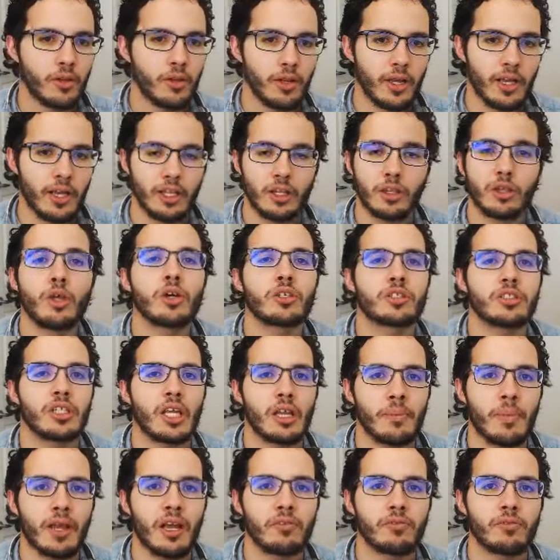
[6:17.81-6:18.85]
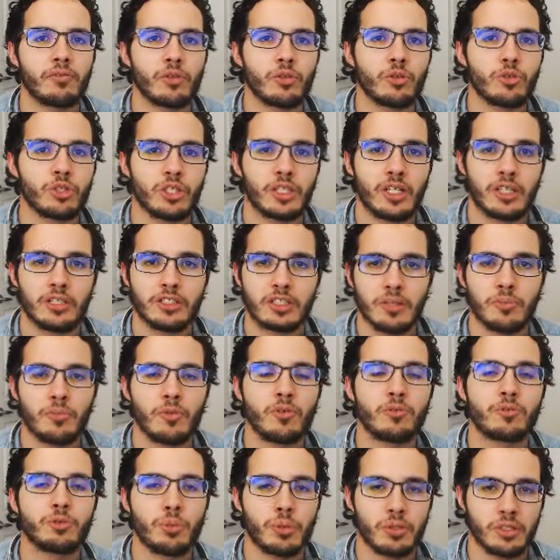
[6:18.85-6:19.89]
it looks like Mega Evolution and Z
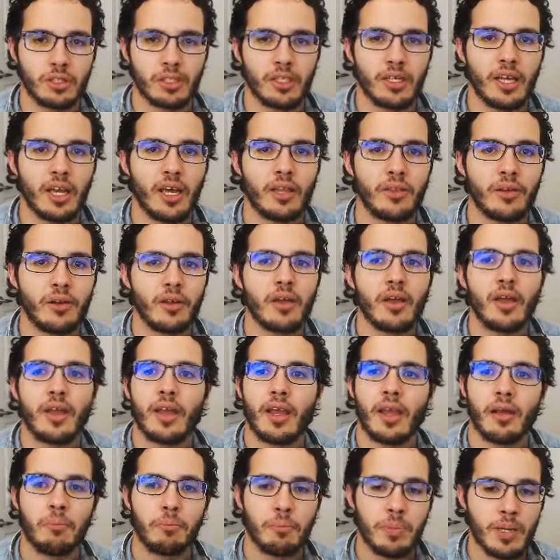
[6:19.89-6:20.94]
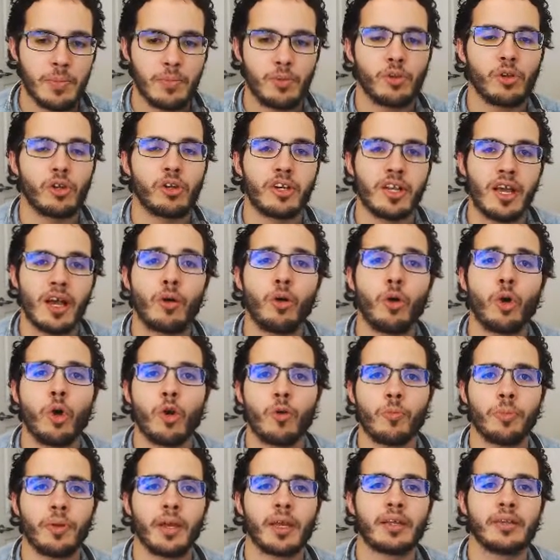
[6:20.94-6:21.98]
moves put together, and people are now
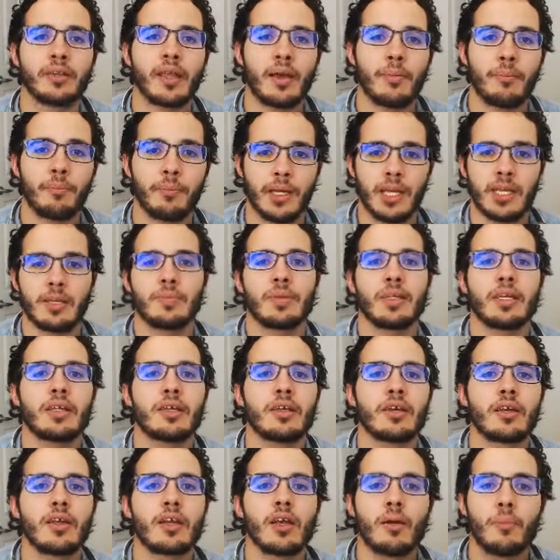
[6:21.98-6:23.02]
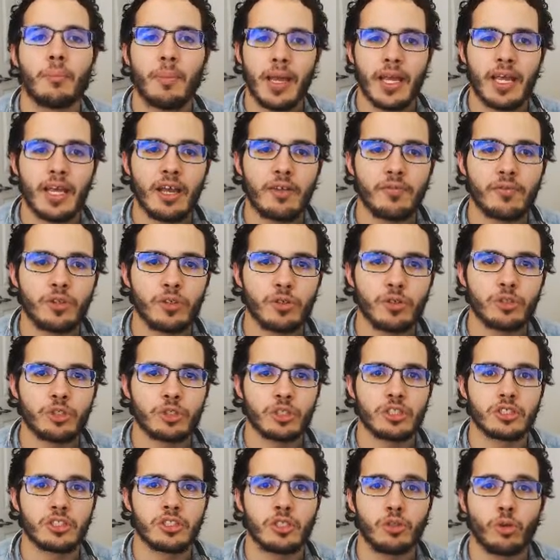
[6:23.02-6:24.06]
hoping that maybe Mega
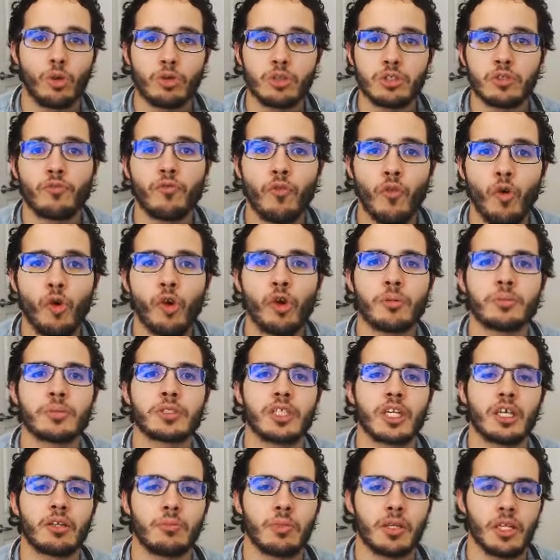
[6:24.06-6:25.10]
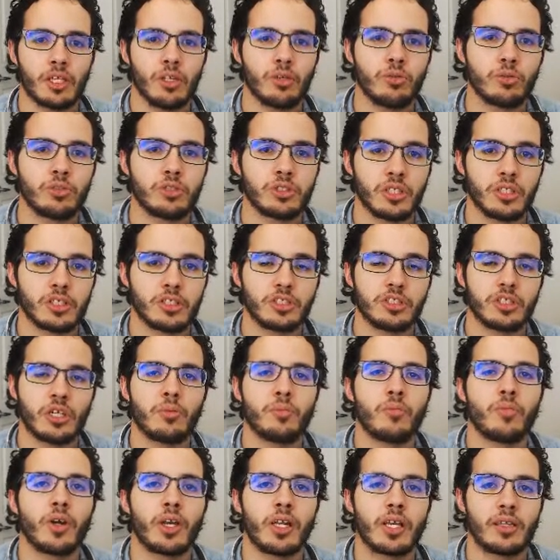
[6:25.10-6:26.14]
Evolutions, those forms, can be used in
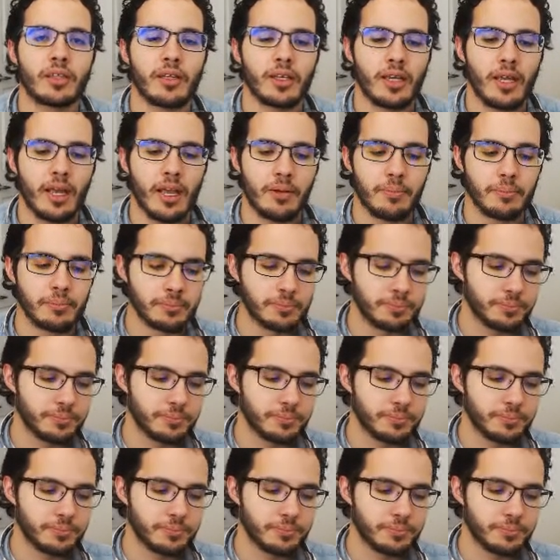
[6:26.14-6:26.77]
some way in the game.